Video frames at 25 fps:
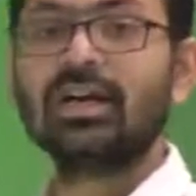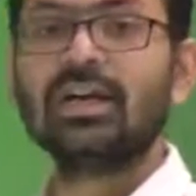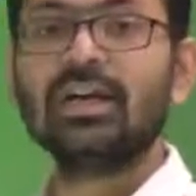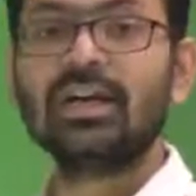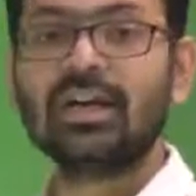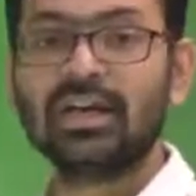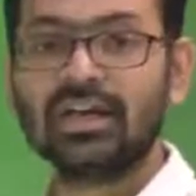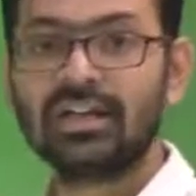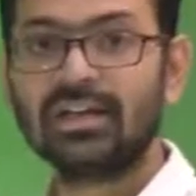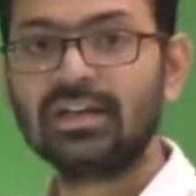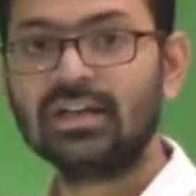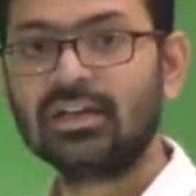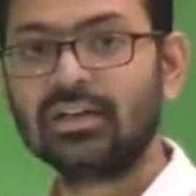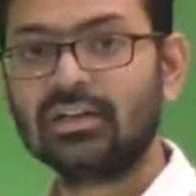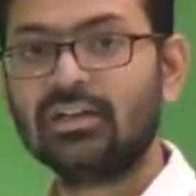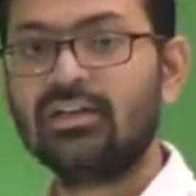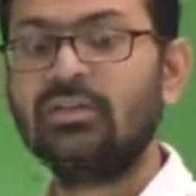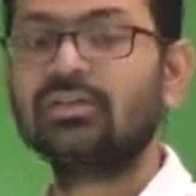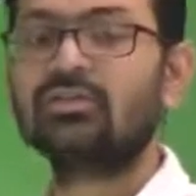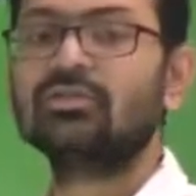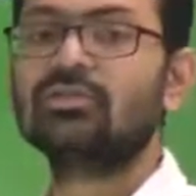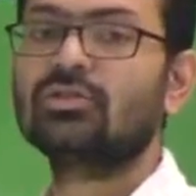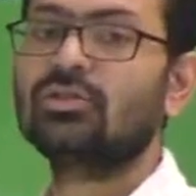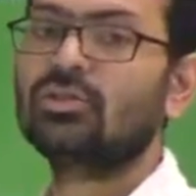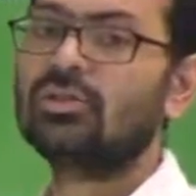area
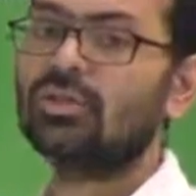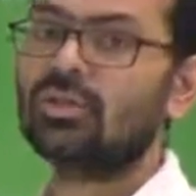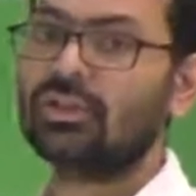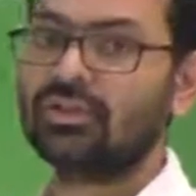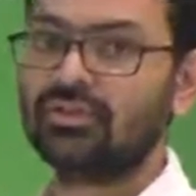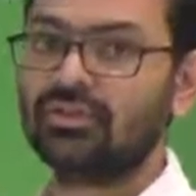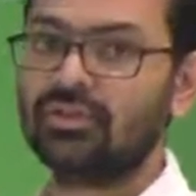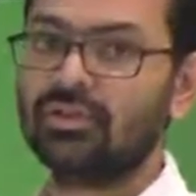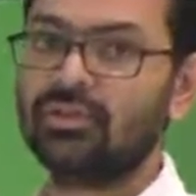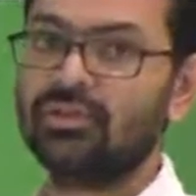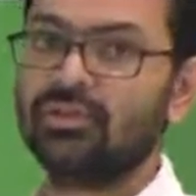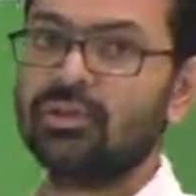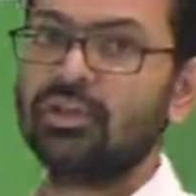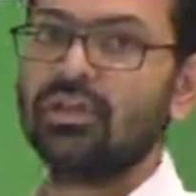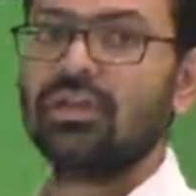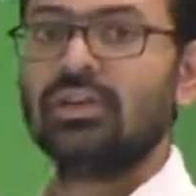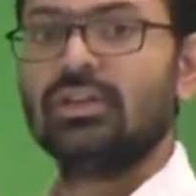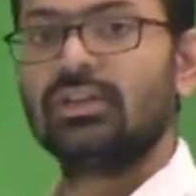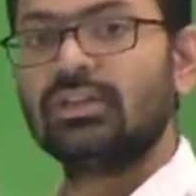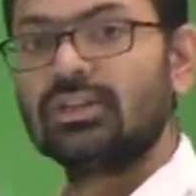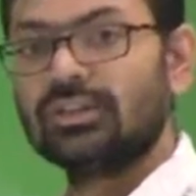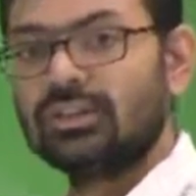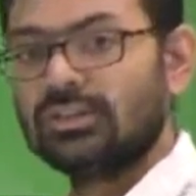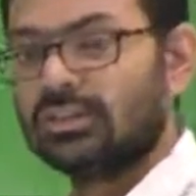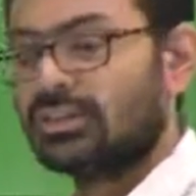is going to give you
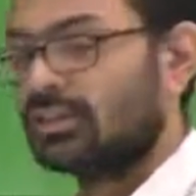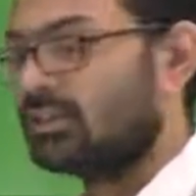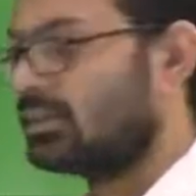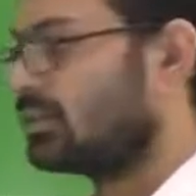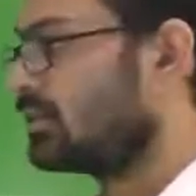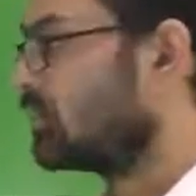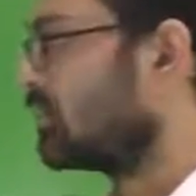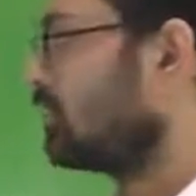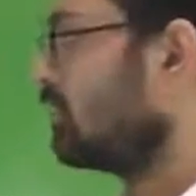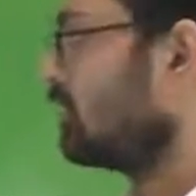distance.